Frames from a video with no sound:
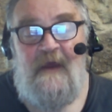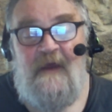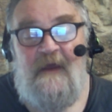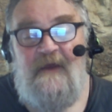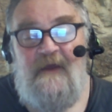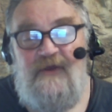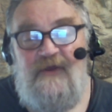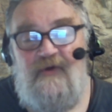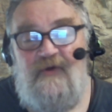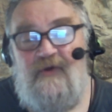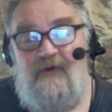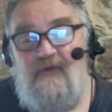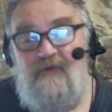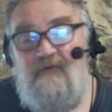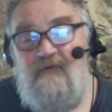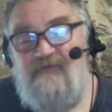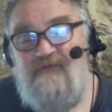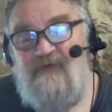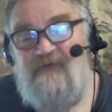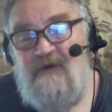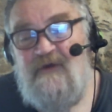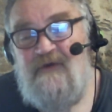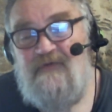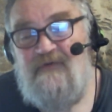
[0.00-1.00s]
You can
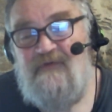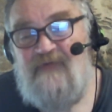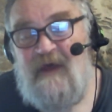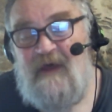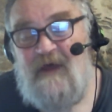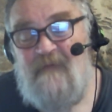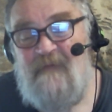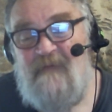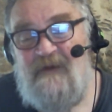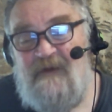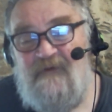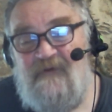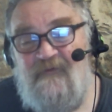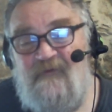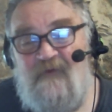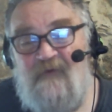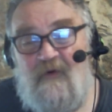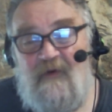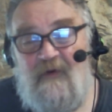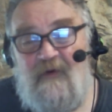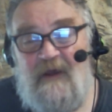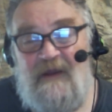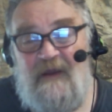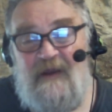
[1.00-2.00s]
also use that
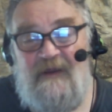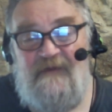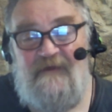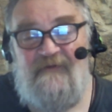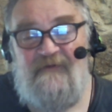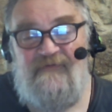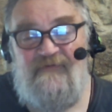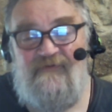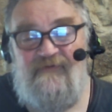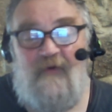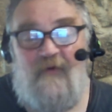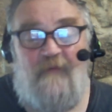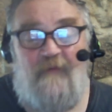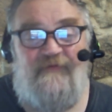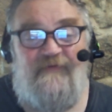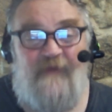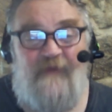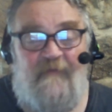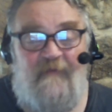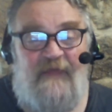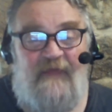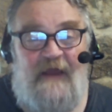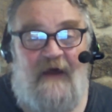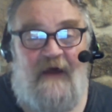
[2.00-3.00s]
metaphorically to stop
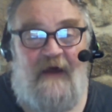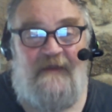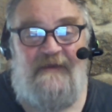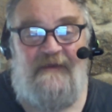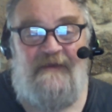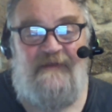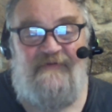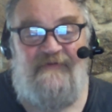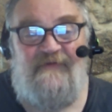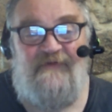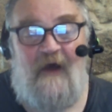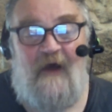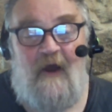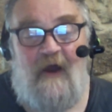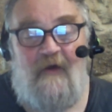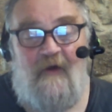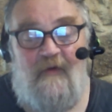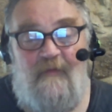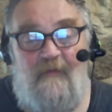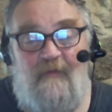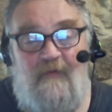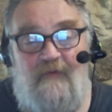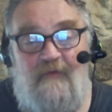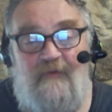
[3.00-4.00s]
something
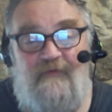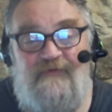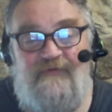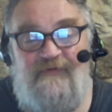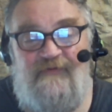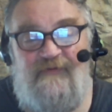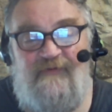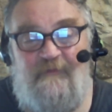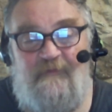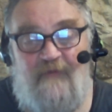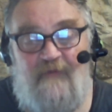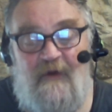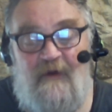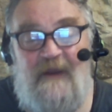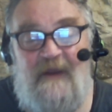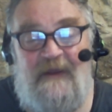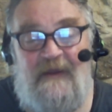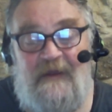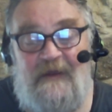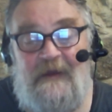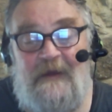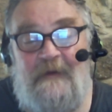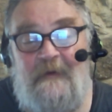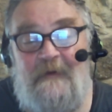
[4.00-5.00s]
undesirable
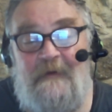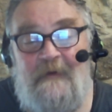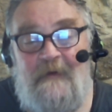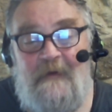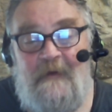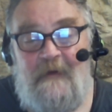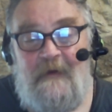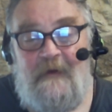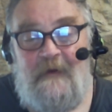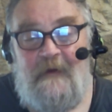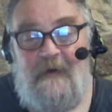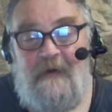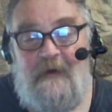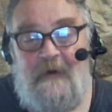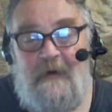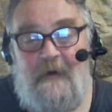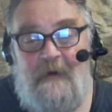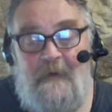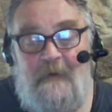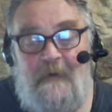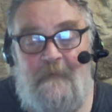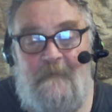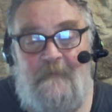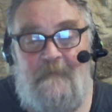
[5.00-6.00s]
spreading.
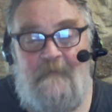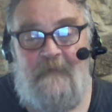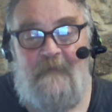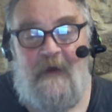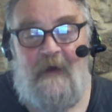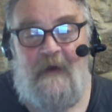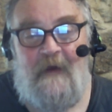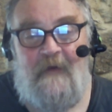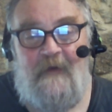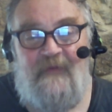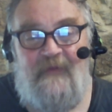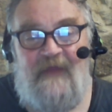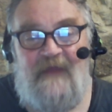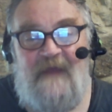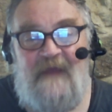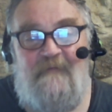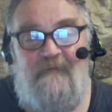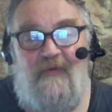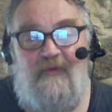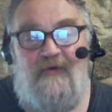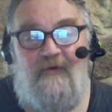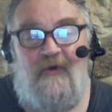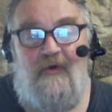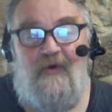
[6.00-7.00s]
Um, uh, they
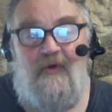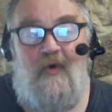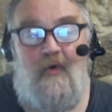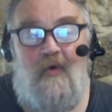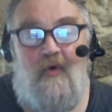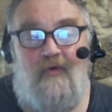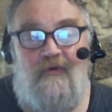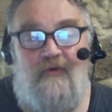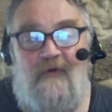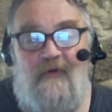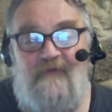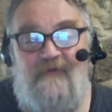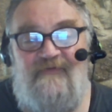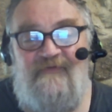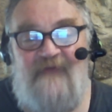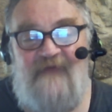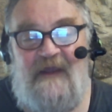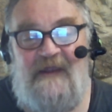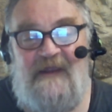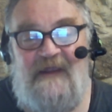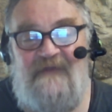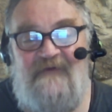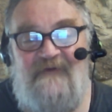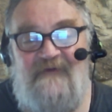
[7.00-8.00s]
put a cordon
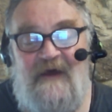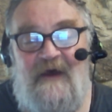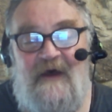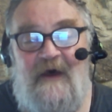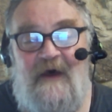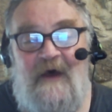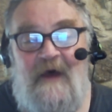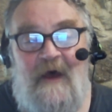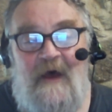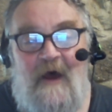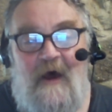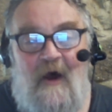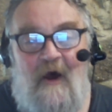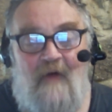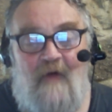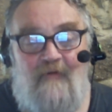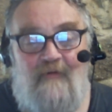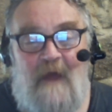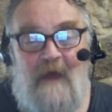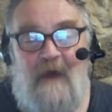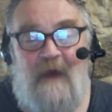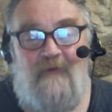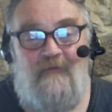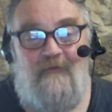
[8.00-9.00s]
sanitaire
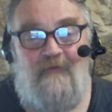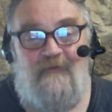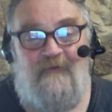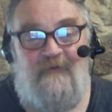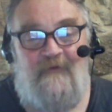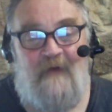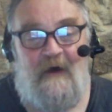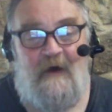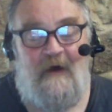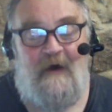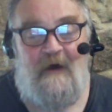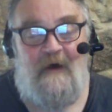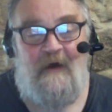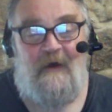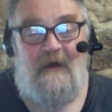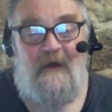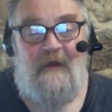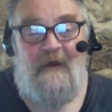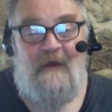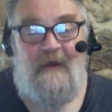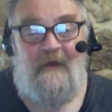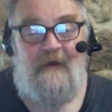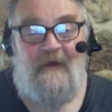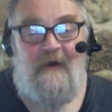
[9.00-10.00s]
around uh,
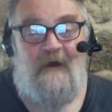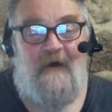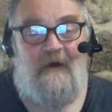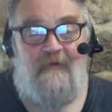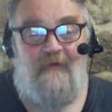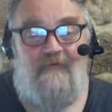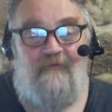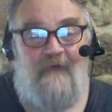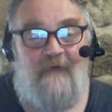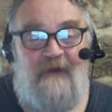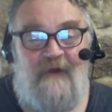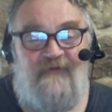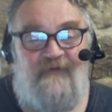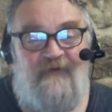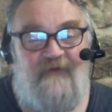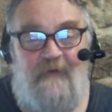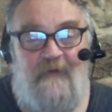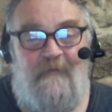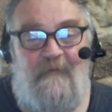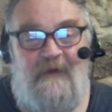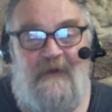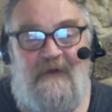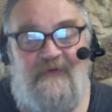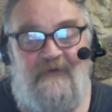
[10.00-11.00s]
uh, Russia
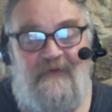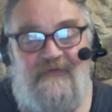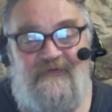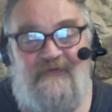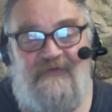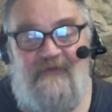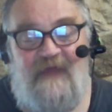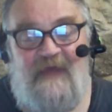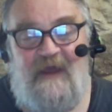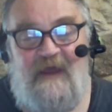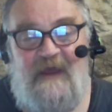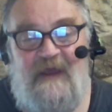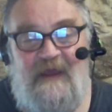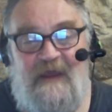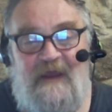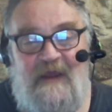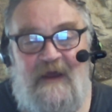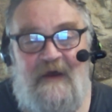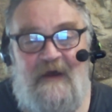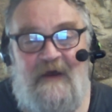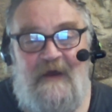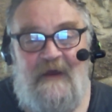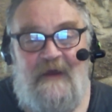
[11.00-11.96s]
because they uh,